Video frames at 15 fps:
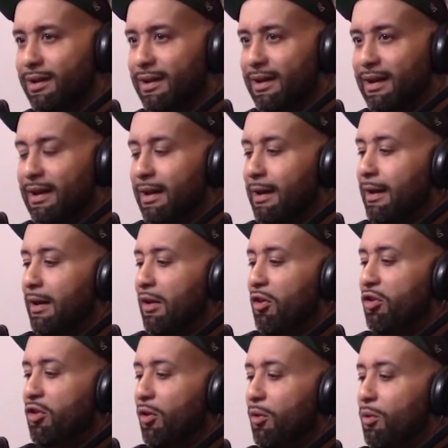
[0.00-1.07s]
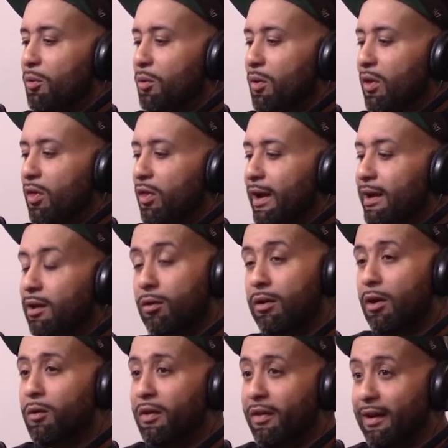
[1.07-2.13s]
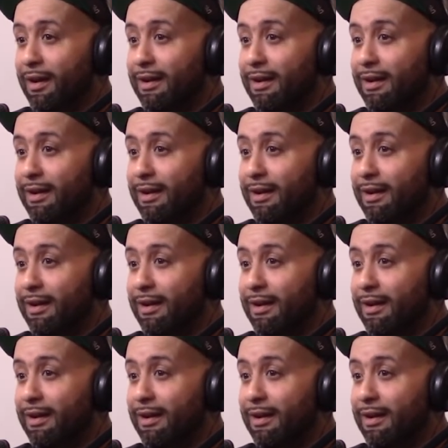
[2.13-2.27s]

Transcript: Mm. So they don't know that they're